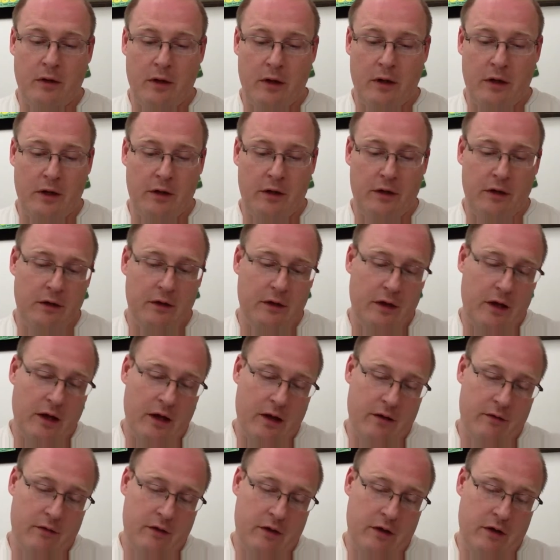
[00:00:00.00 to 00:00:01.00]
And I think they
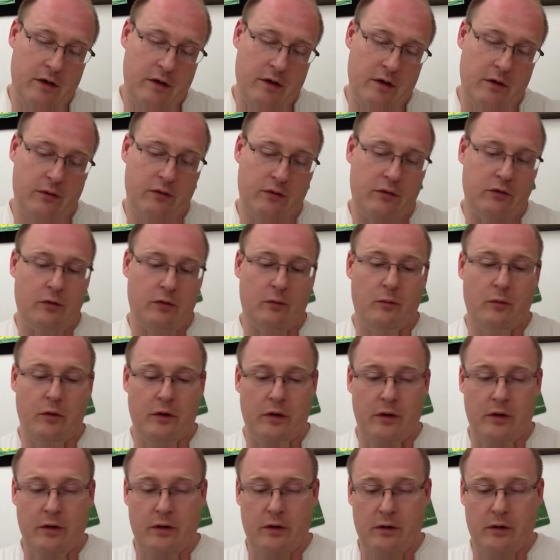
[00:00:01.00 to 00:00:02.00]
have it in here
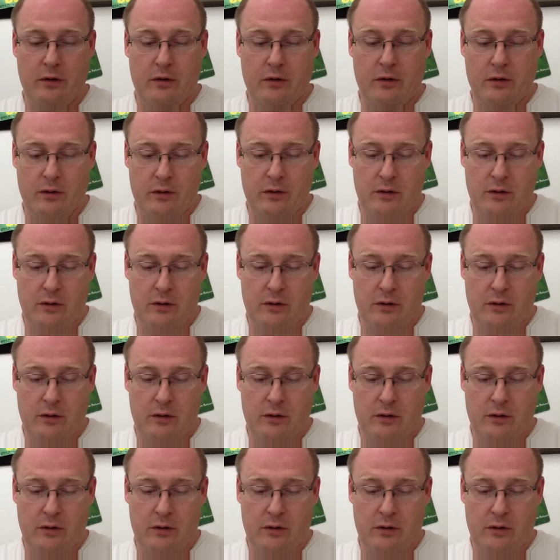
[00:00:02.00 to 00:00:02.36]
somewhere